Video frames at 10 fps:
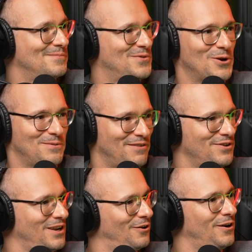you know
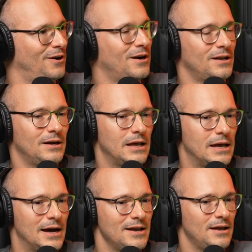everything going on in
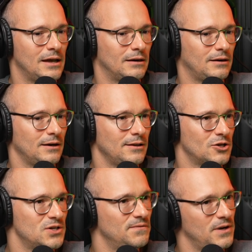AI and kind of like
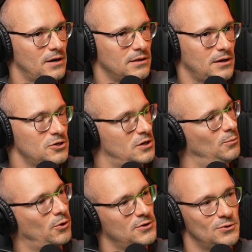shift their attention
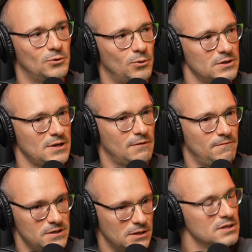more towards like
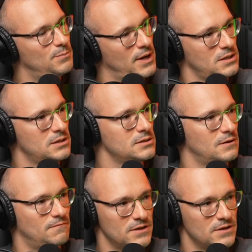physical spaces and yes.